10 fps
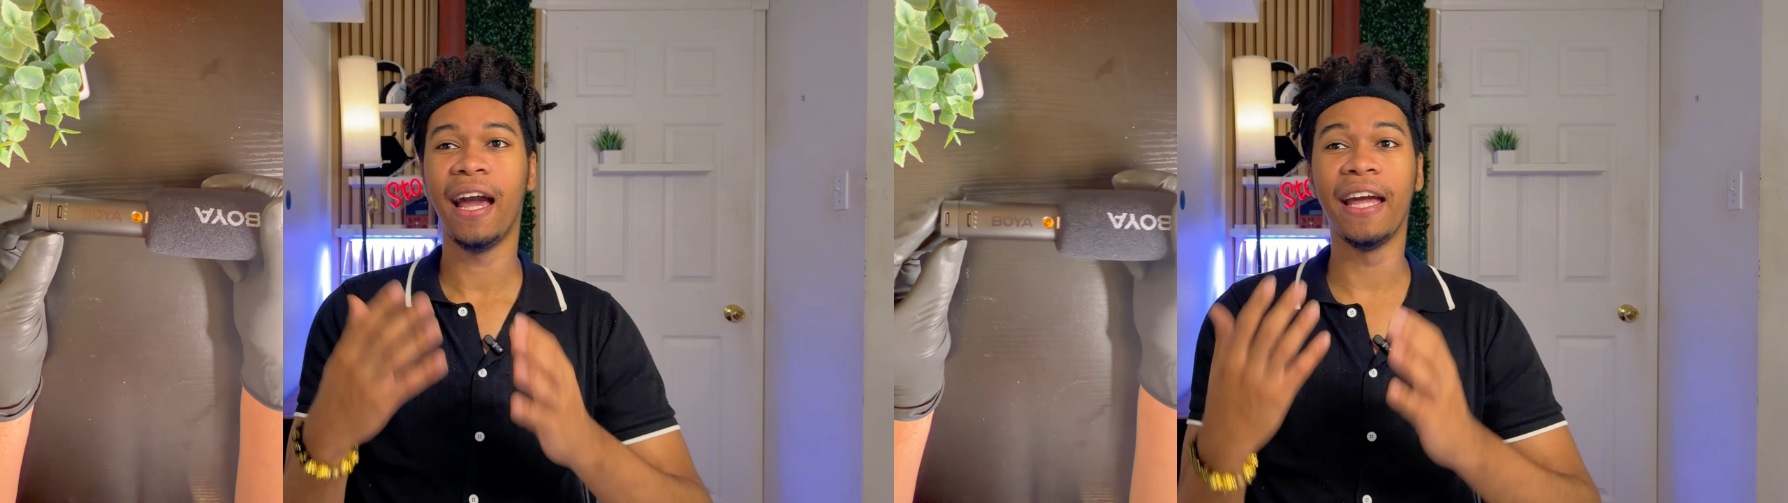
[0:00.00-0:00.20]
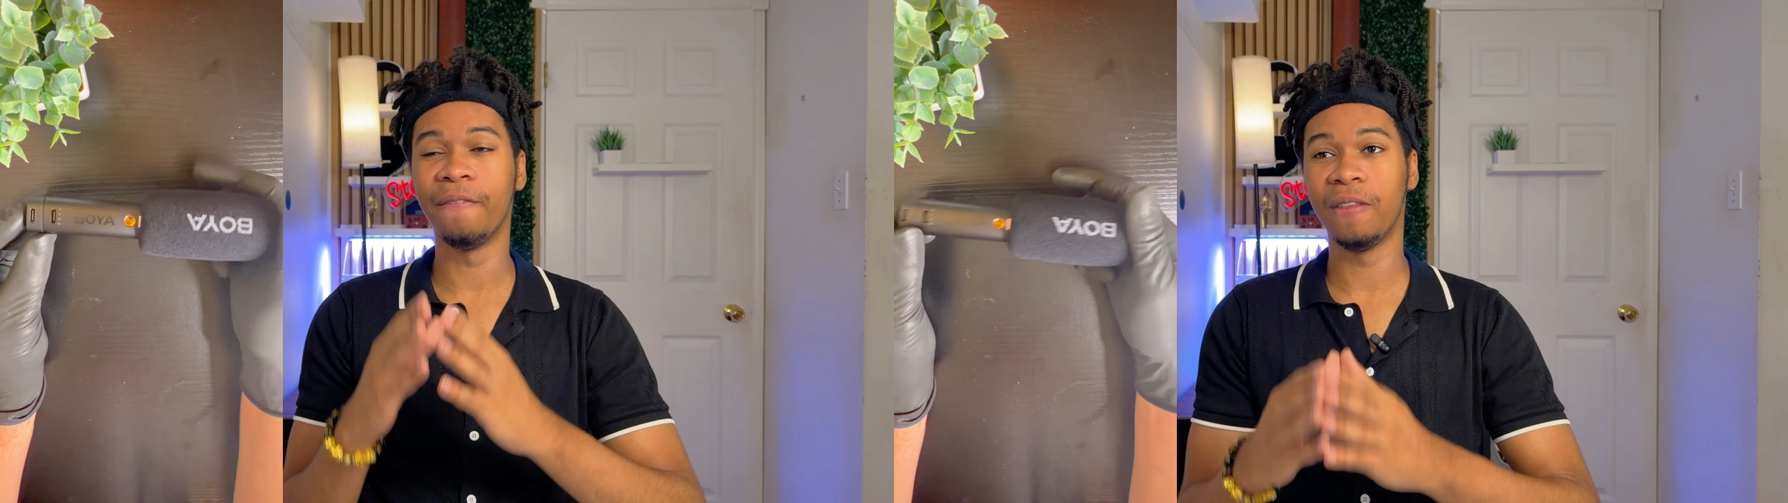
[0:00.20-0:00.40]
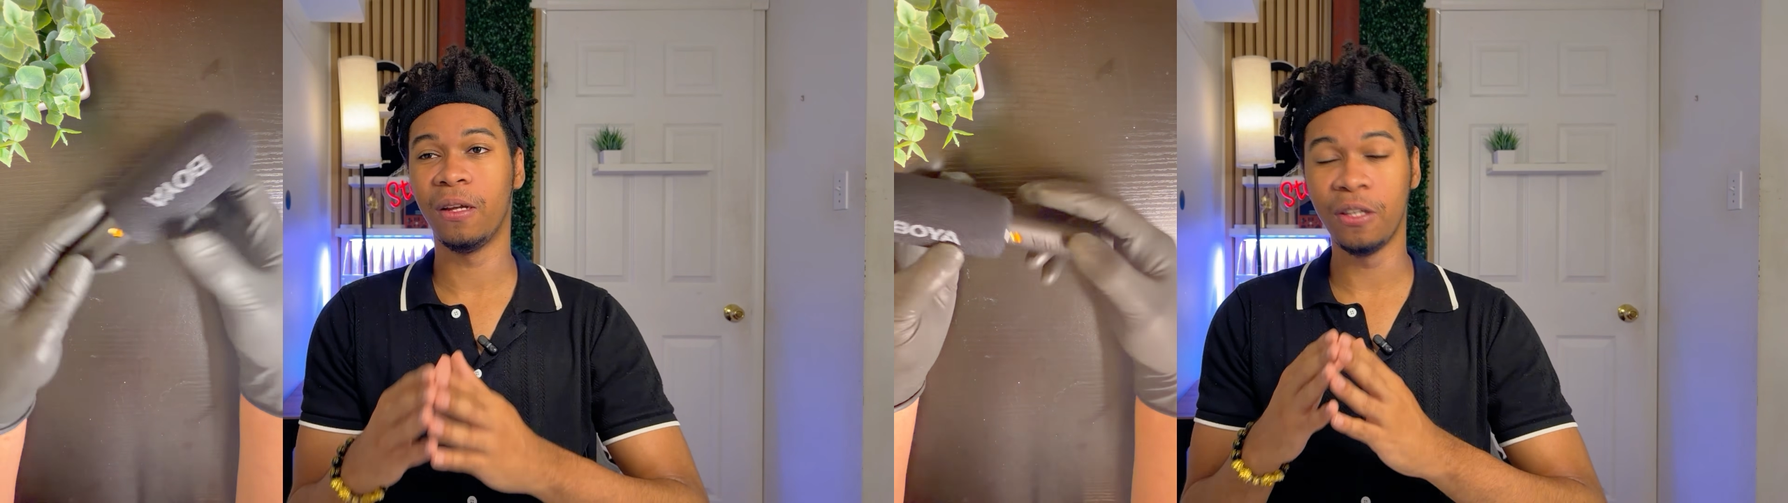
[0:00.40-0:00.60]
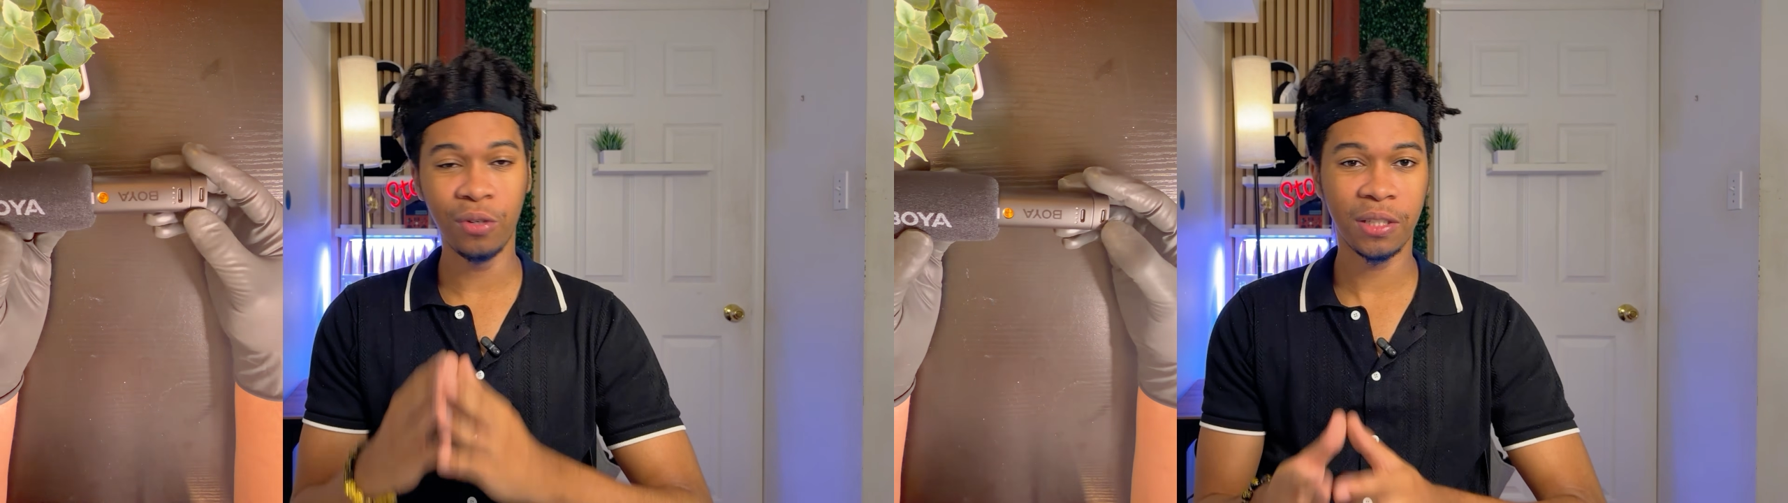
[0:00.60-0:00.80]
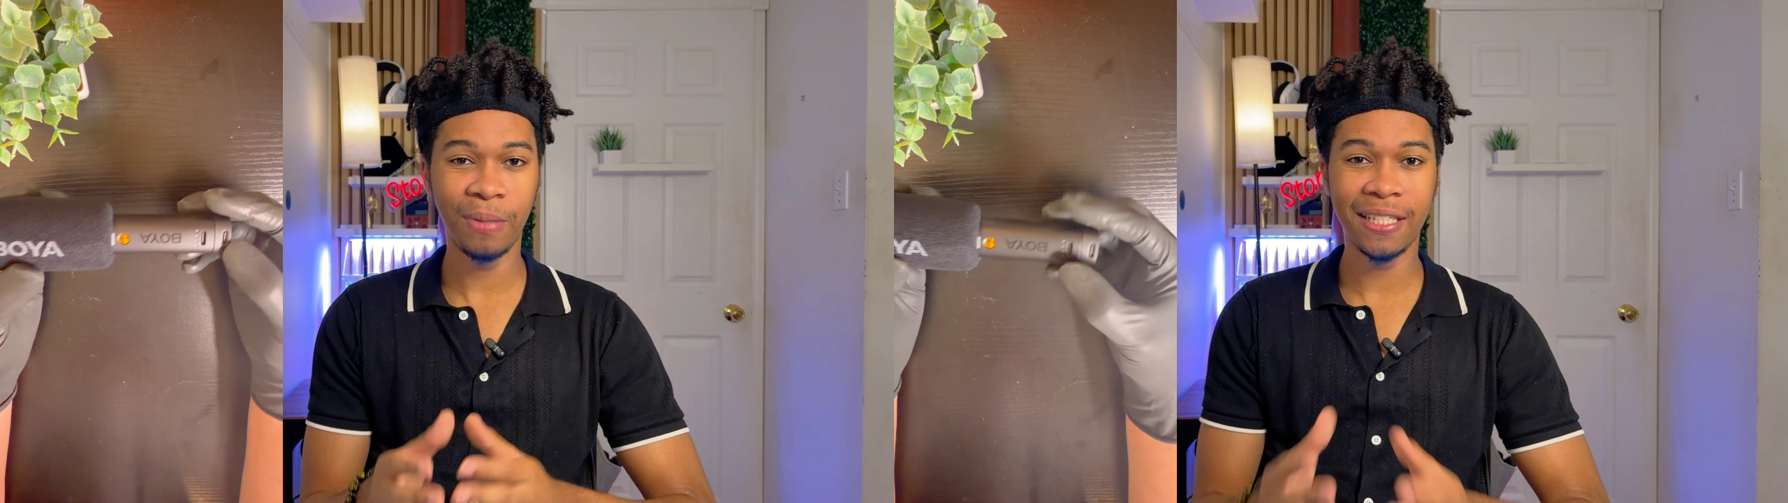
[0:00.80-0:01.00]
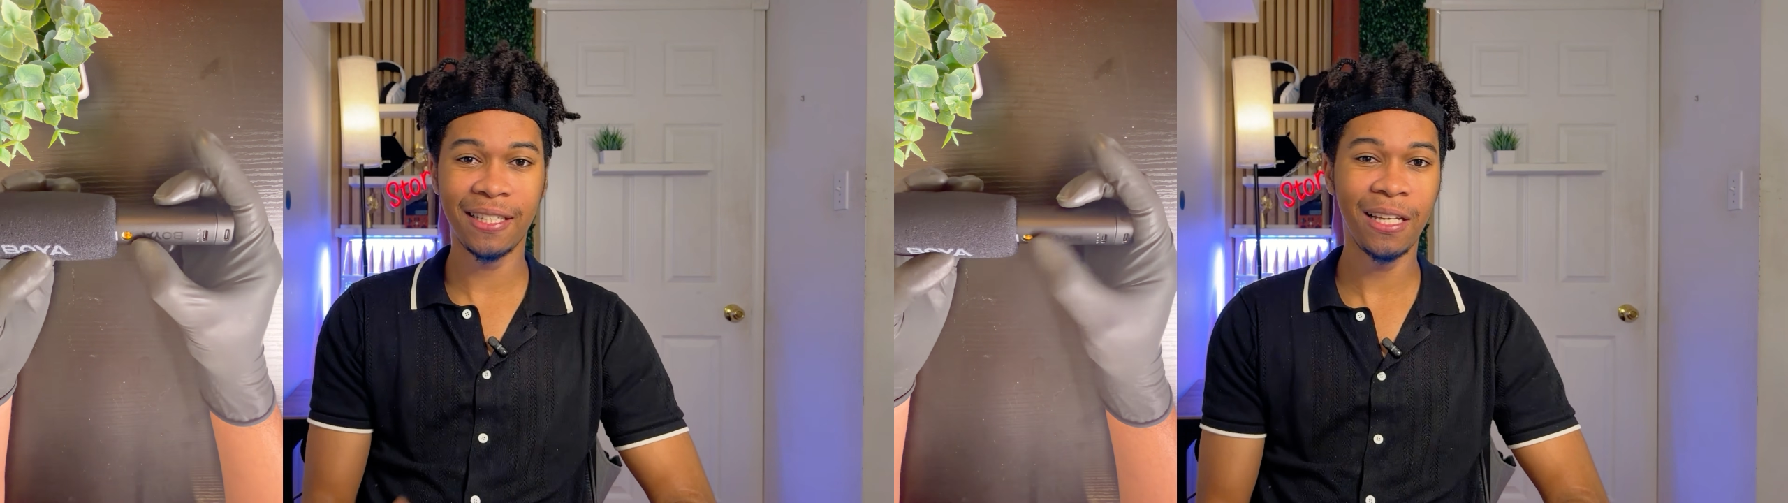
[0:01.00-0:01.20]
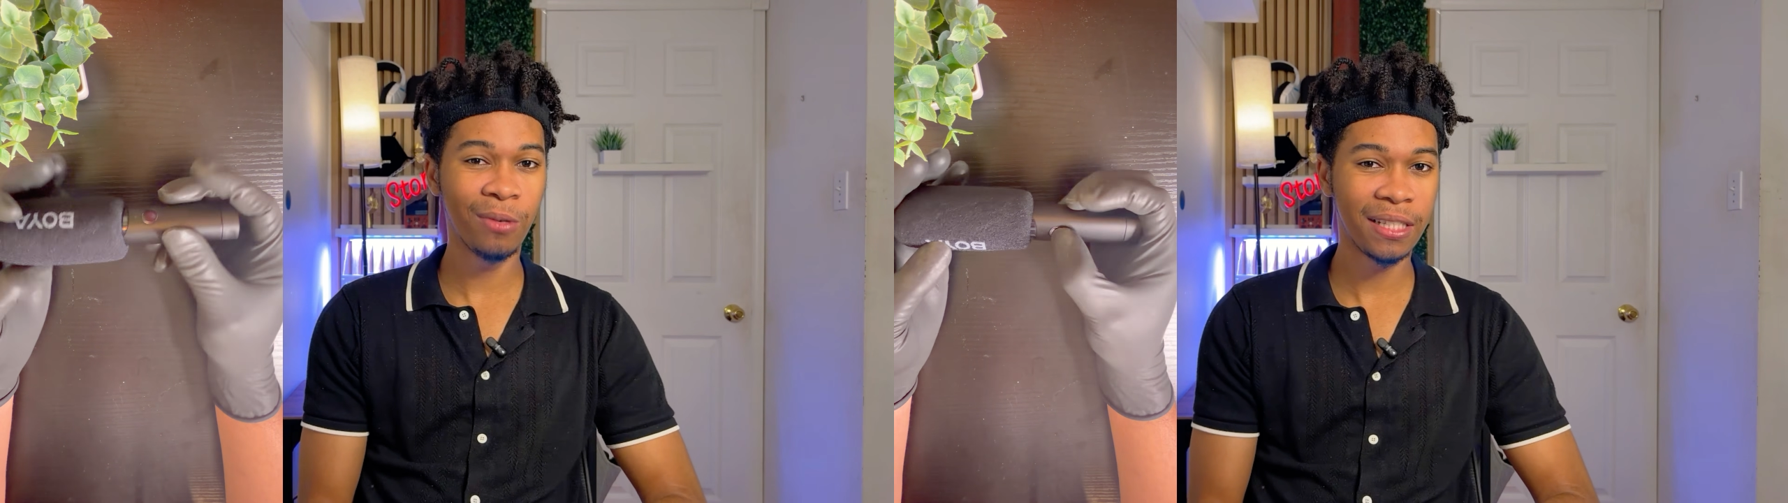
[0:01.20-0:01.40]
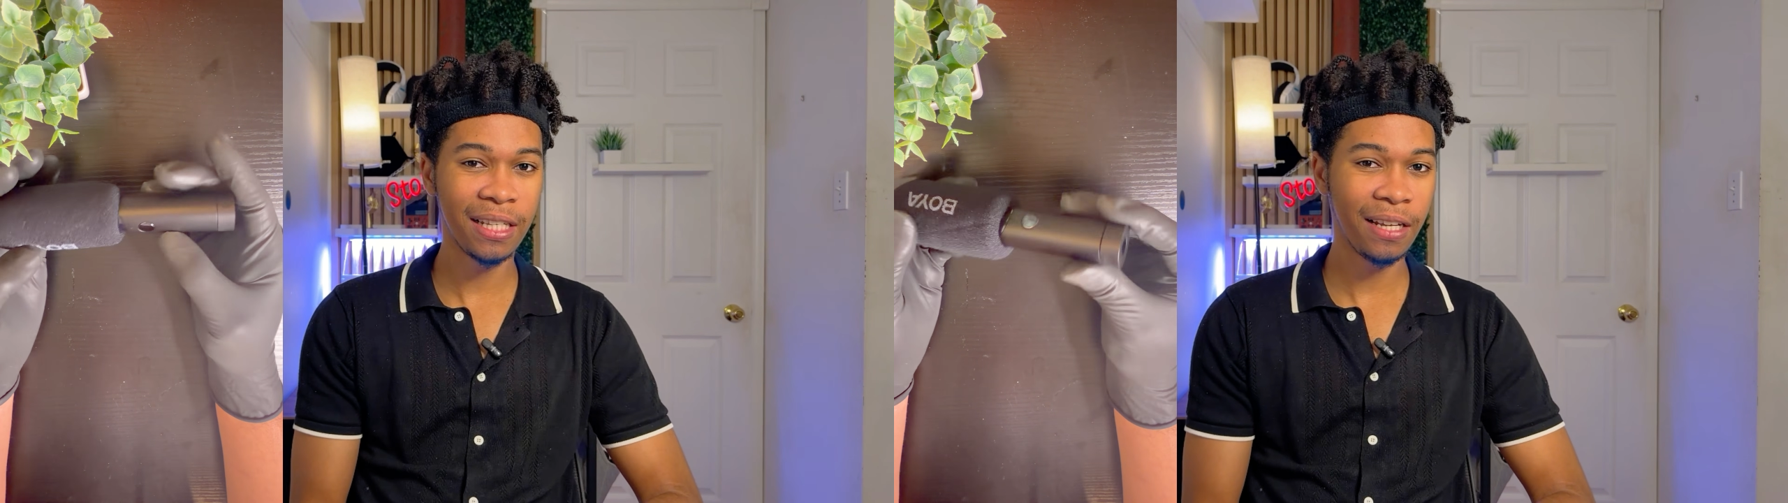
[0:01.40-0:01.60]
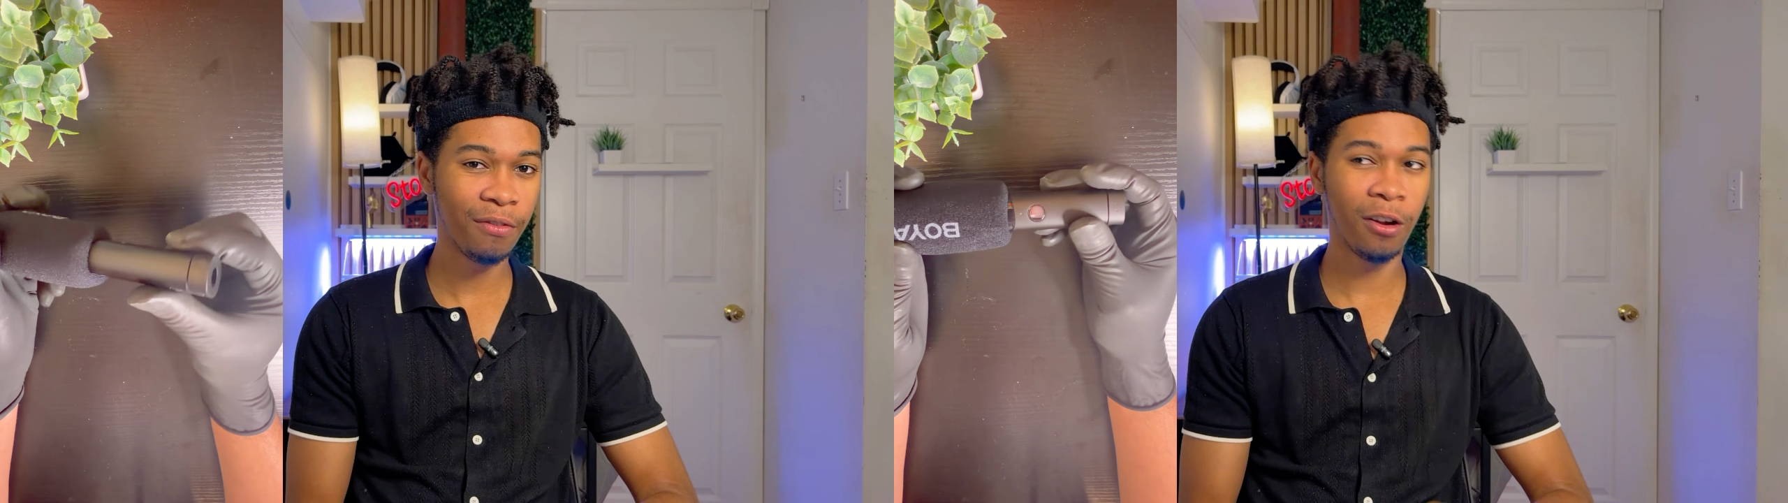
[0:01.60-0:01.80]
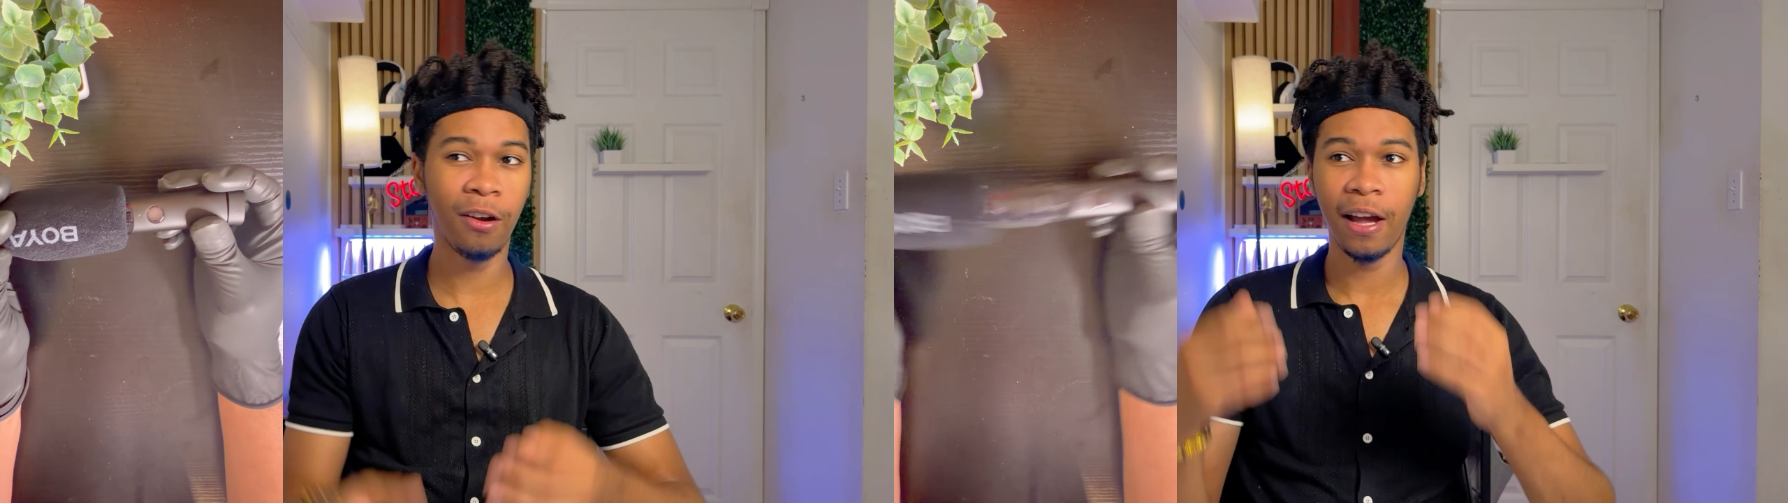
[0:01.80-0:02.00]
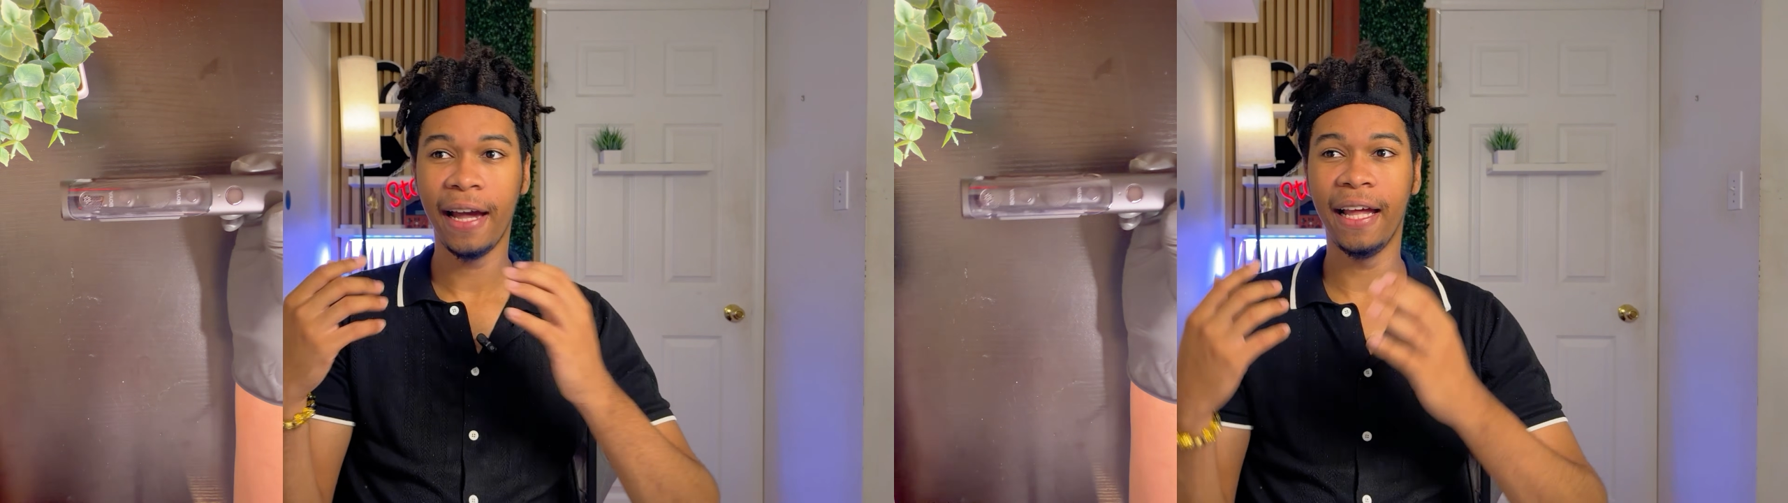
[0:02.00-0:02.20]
a USB-C receiver,